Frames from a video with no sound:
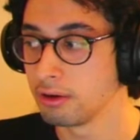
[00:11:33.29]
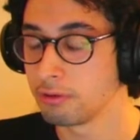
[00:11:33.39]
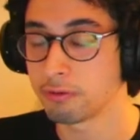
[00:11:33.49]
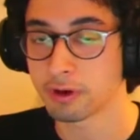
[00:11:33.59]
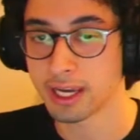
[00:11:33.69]

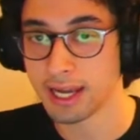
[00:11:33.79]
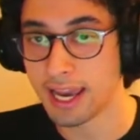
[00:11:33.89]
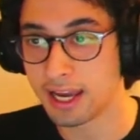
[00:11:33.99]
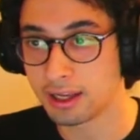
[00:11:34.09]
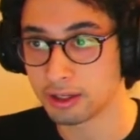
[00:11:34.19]
Forget
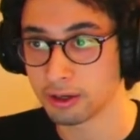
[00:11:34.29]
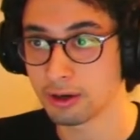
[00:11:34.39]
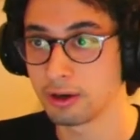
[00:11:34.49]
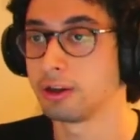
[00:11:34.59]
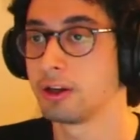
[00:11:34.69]
adding
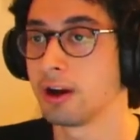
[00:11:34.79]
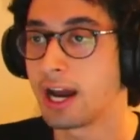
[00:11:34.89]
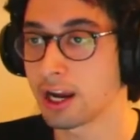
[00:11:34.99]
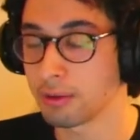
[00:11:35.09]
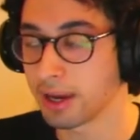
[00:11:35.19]
your
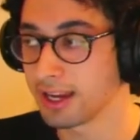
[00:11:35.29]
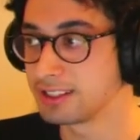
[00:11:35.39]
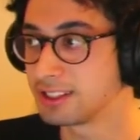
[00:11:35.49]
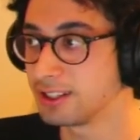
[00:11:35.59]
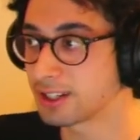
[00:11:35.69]
Iron Mans
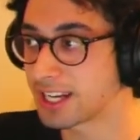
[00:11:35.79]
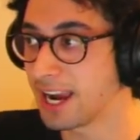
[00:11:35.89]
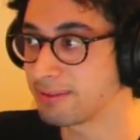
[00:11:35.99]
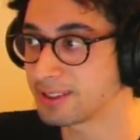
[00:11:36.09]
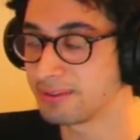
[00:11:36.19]
and your
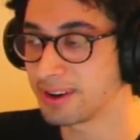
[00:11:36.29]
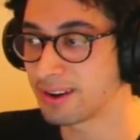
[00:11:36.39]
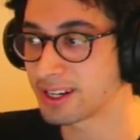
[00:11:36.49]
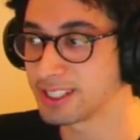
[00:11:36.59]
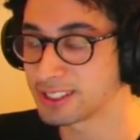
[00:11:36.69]
Captain
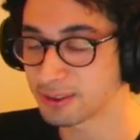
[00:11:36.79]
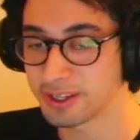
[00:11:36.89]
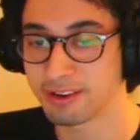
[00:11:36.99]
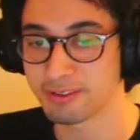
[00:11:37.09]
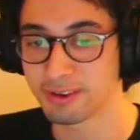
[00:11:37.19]
Americas or
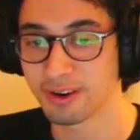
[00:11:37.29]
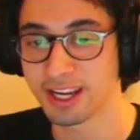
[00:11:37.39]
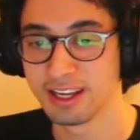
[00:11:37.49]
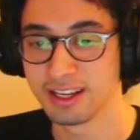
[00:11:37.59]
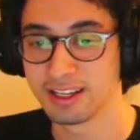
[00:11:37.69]
whatever, right?